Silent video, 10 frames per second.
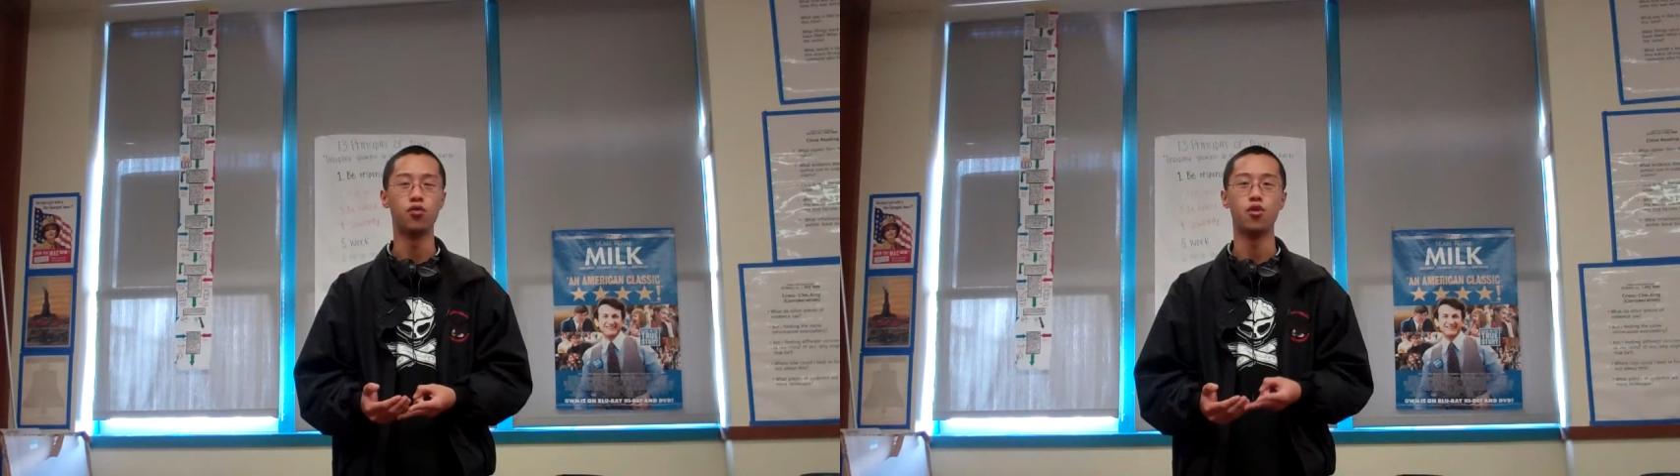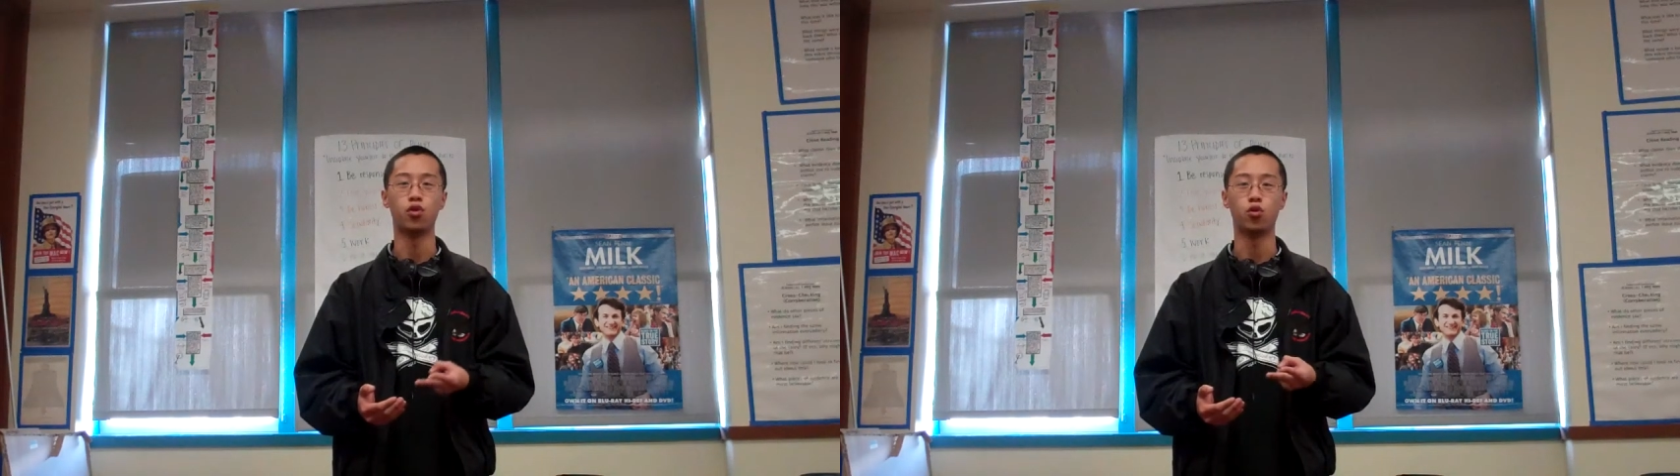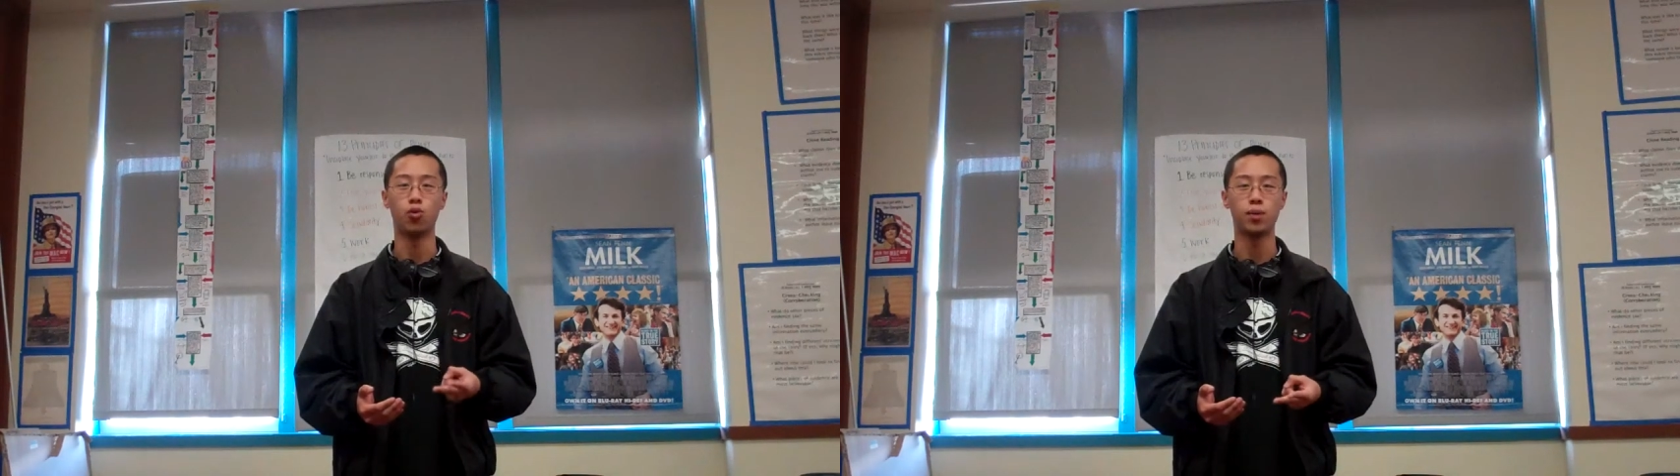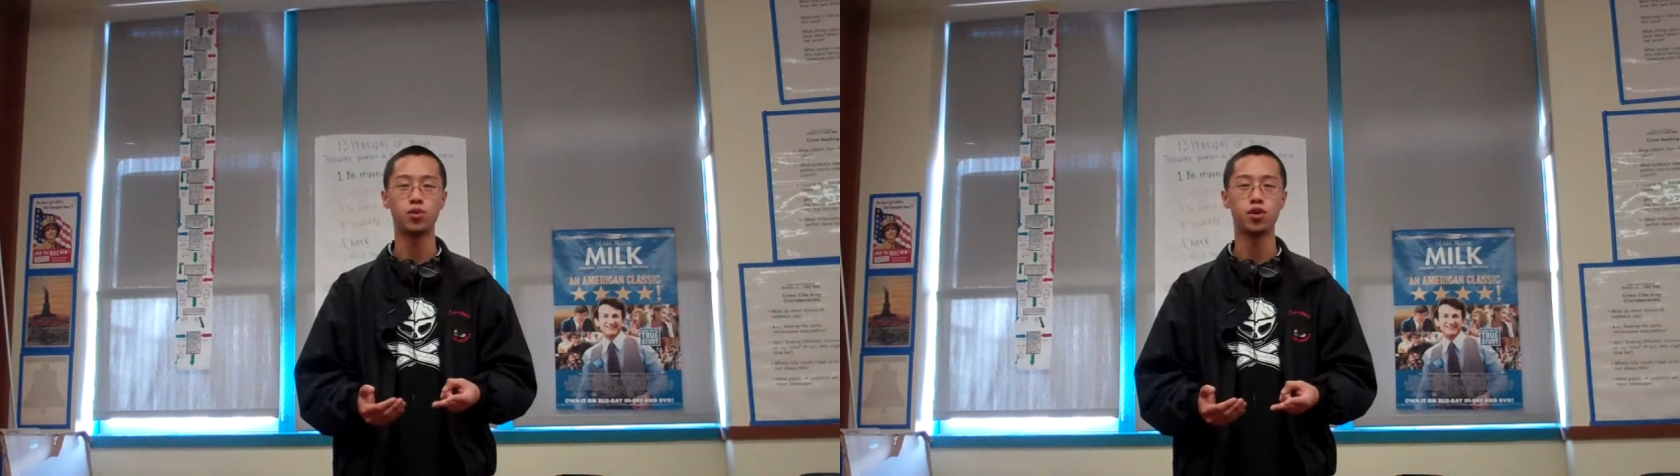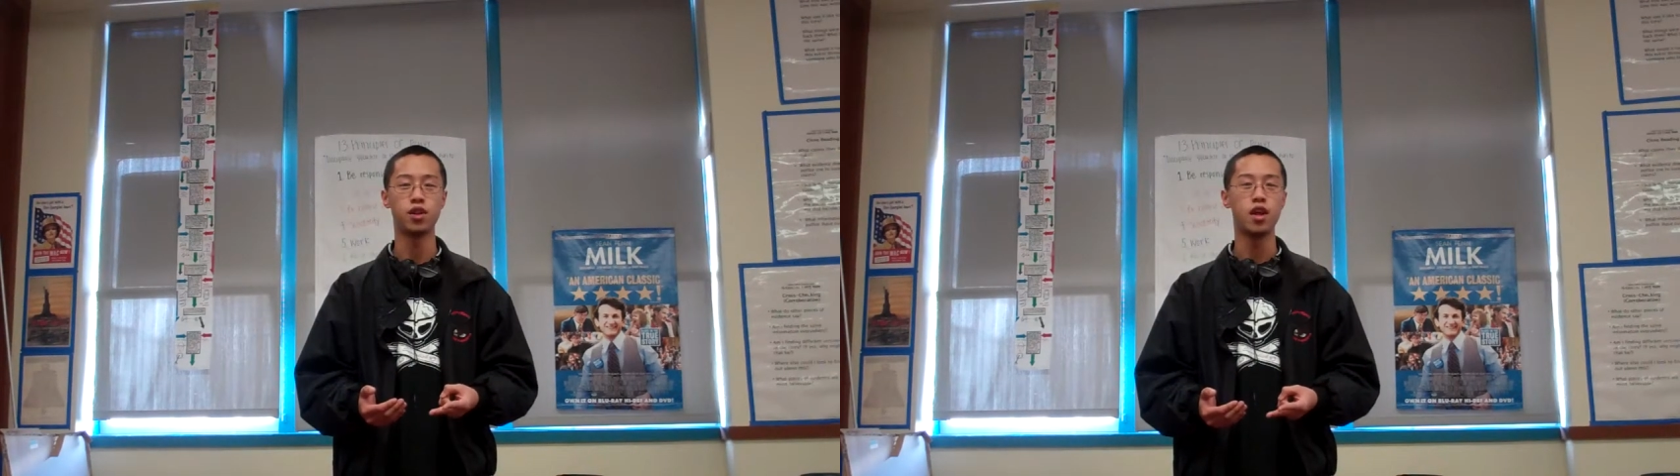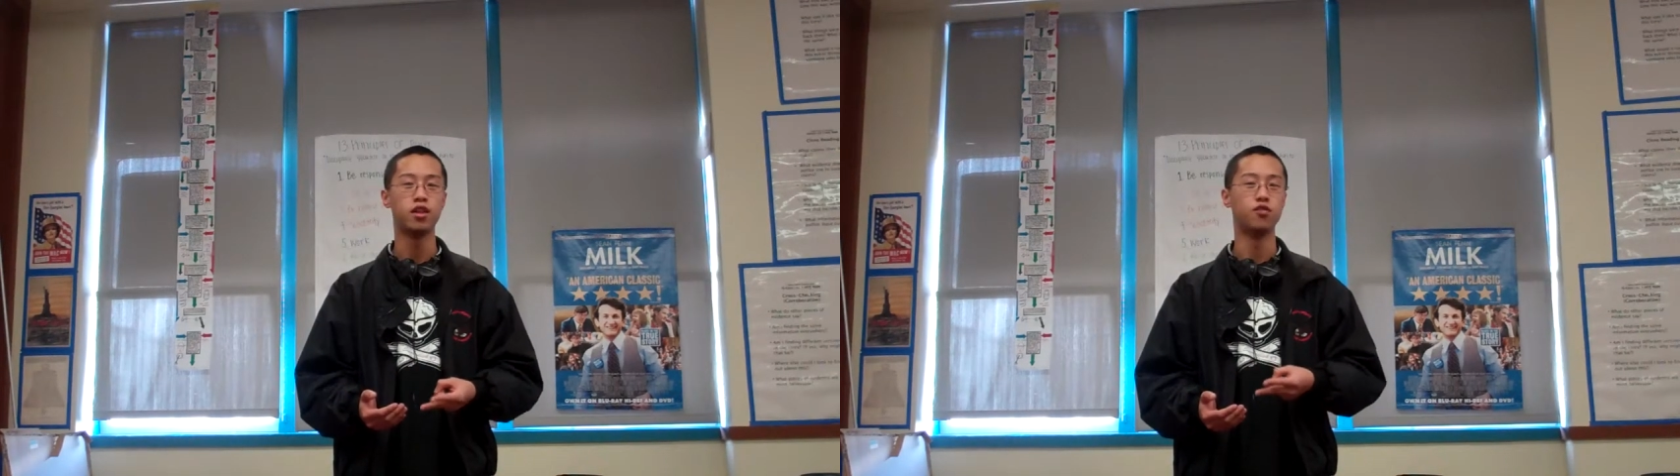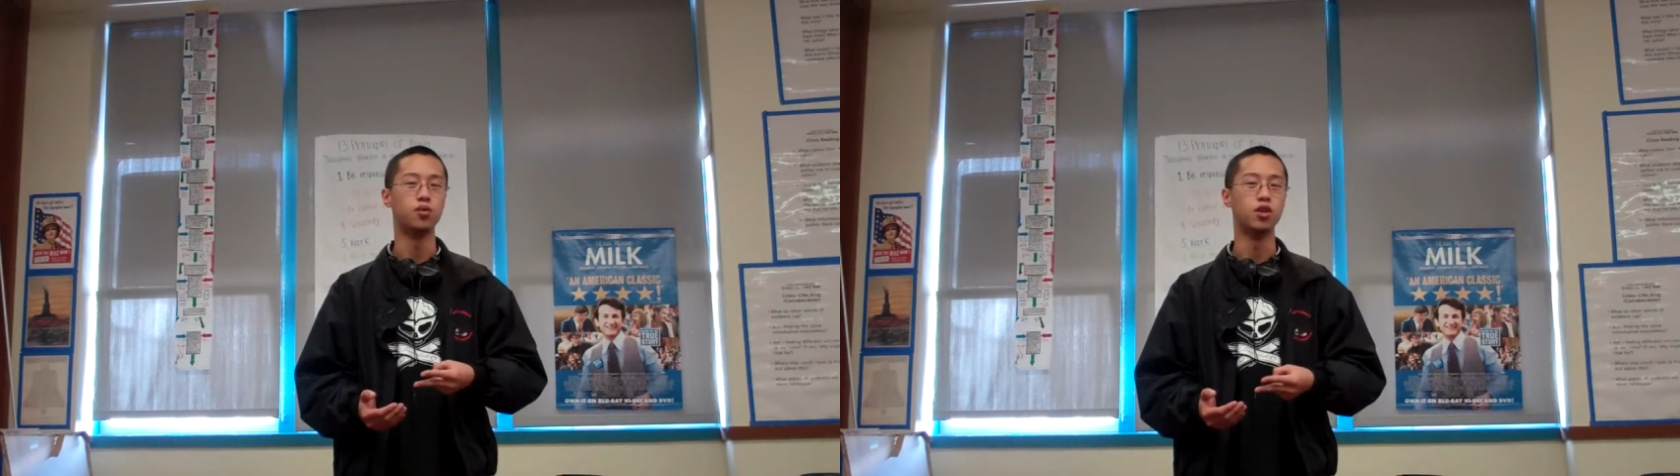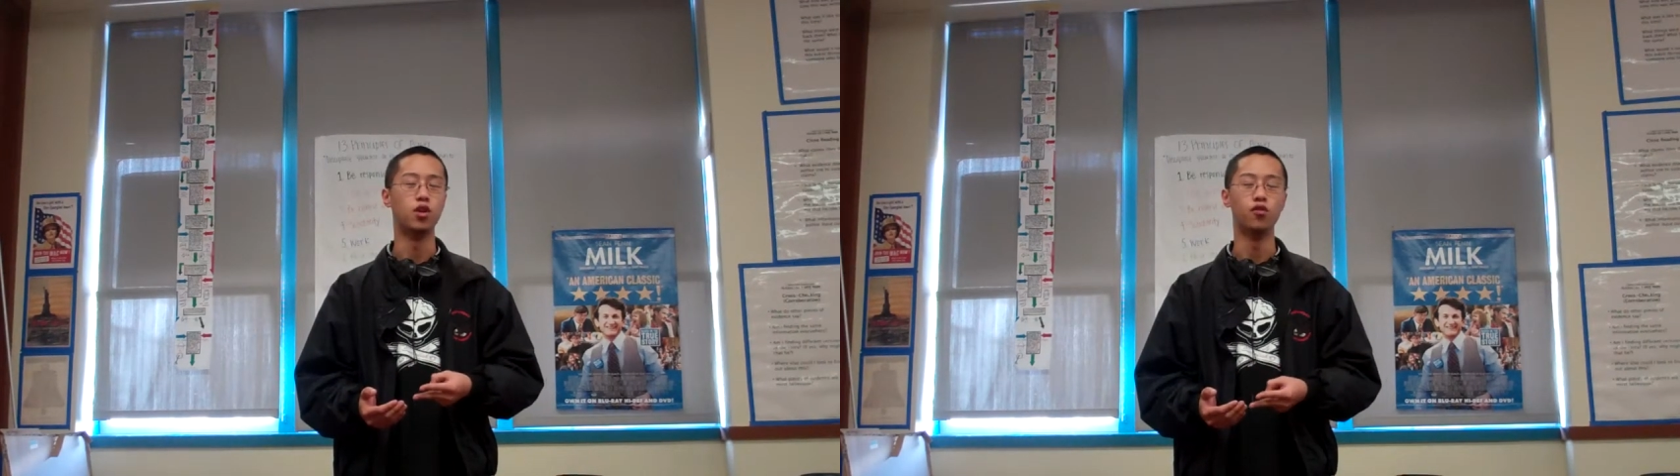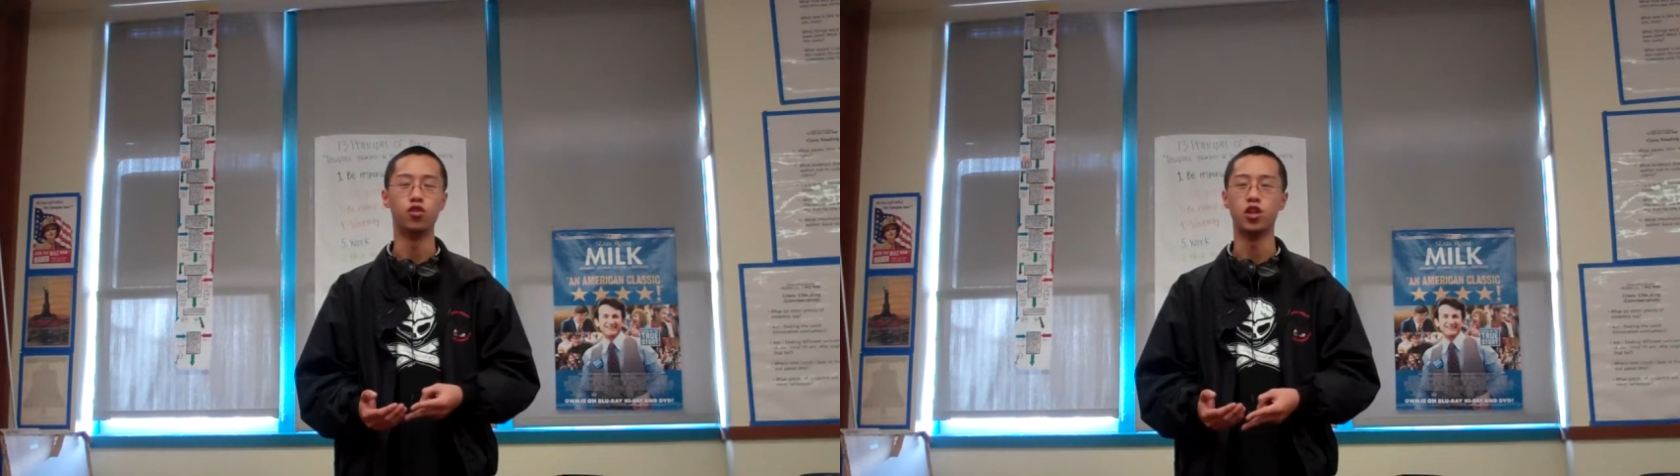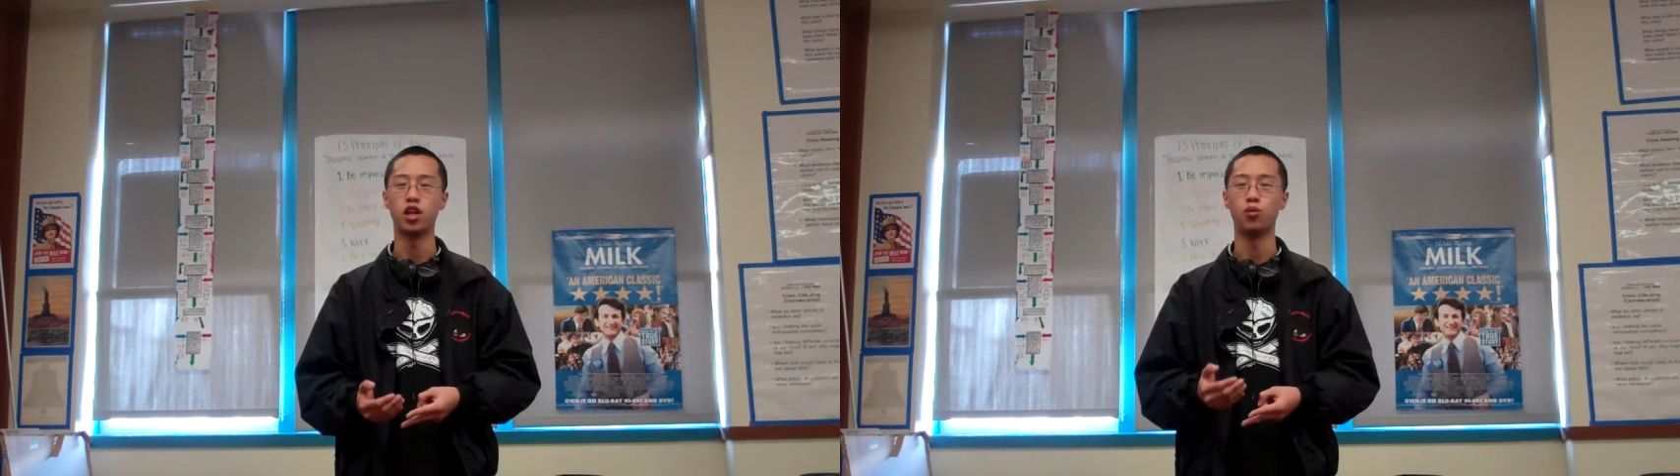for their corruption, they've been known for
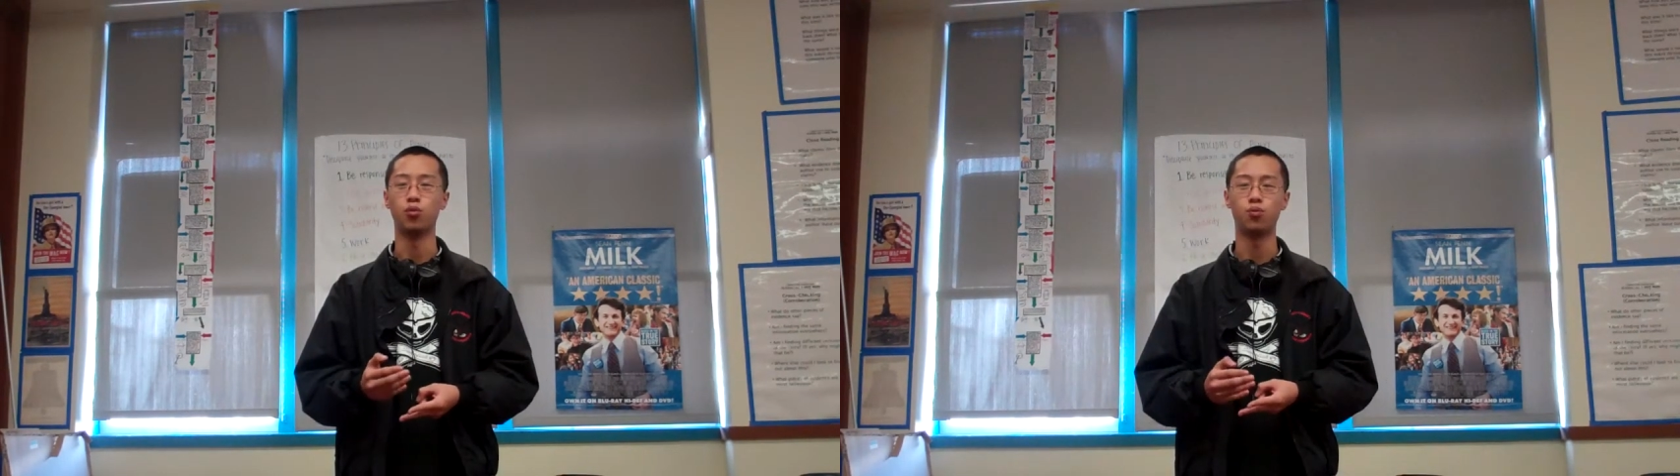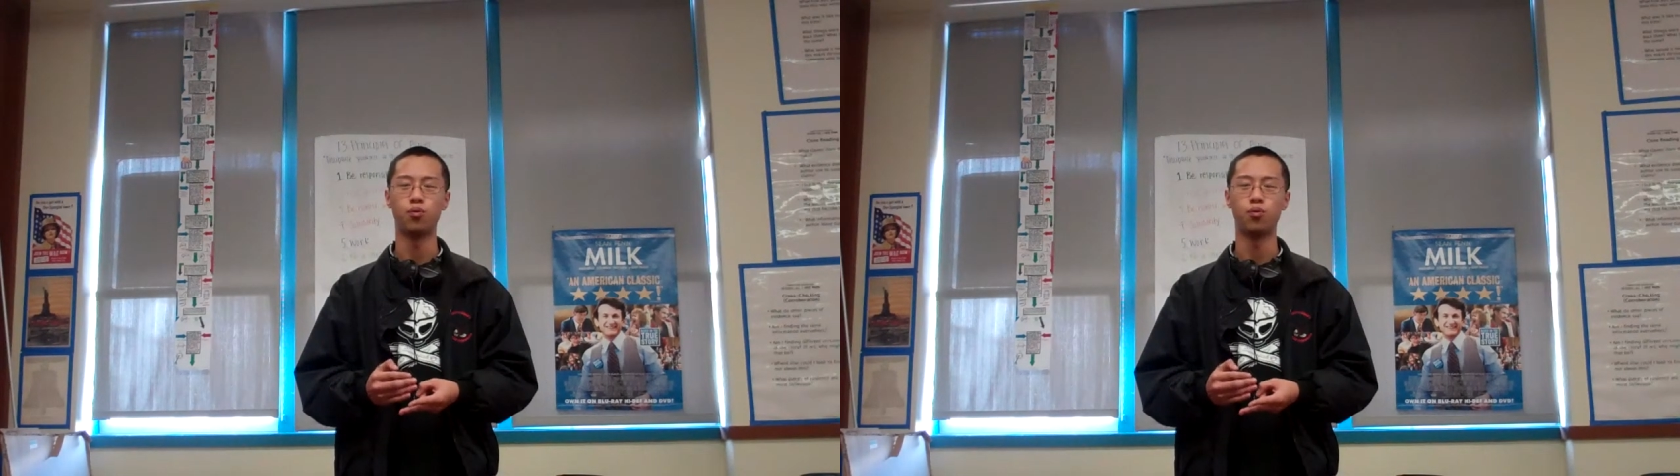taking